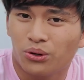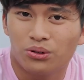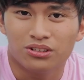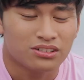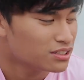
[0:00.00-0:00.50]

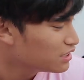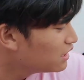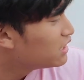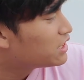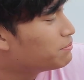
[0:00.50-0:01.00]
corners.
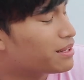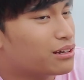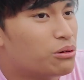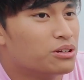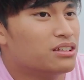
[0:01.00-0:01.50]
It's a bit
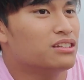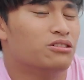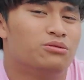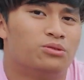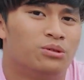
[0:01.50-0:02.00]
lower than the
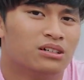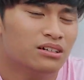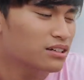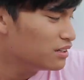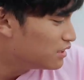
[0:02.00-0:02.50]
normal one.
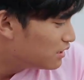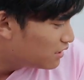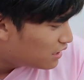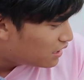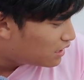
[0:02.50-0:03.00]

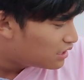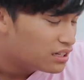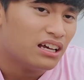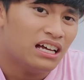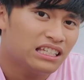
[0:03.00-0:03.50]

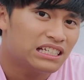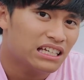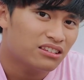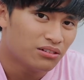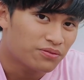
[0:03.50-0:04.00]
And I did
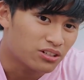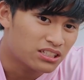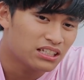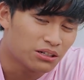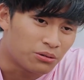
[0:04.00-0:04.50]
get those for a
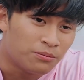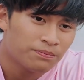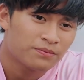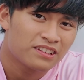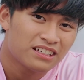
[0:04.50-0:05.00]
steal.
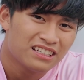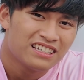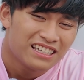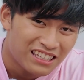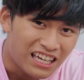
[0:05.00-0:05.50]

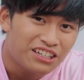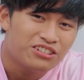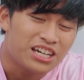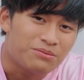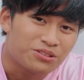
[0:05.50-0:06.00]
Thank you,
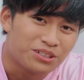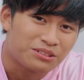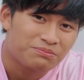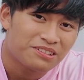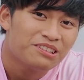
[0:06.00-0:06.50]
James
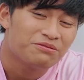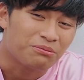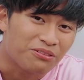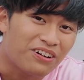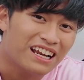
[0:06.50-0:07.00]
Crisp, for
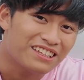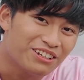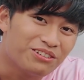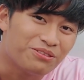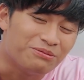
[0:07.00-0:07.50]
providing
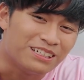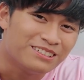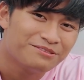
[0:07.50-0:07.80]
those for me.